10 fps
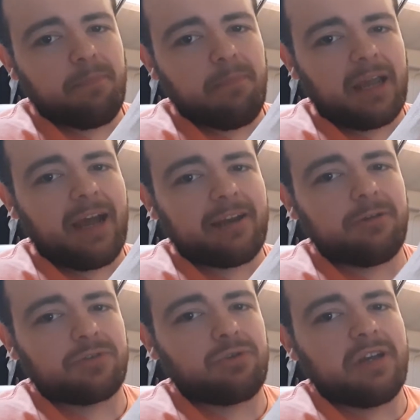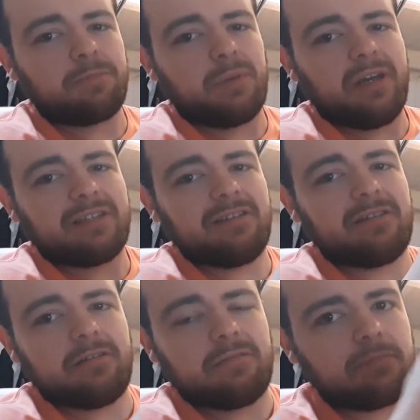mechanical stress applies
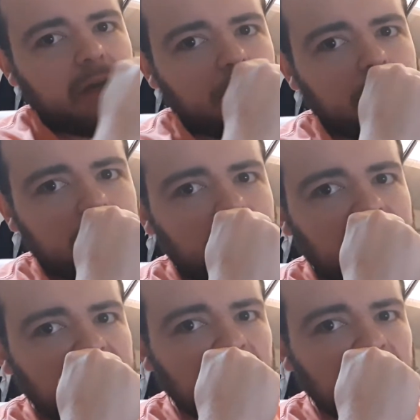into hypertrophy,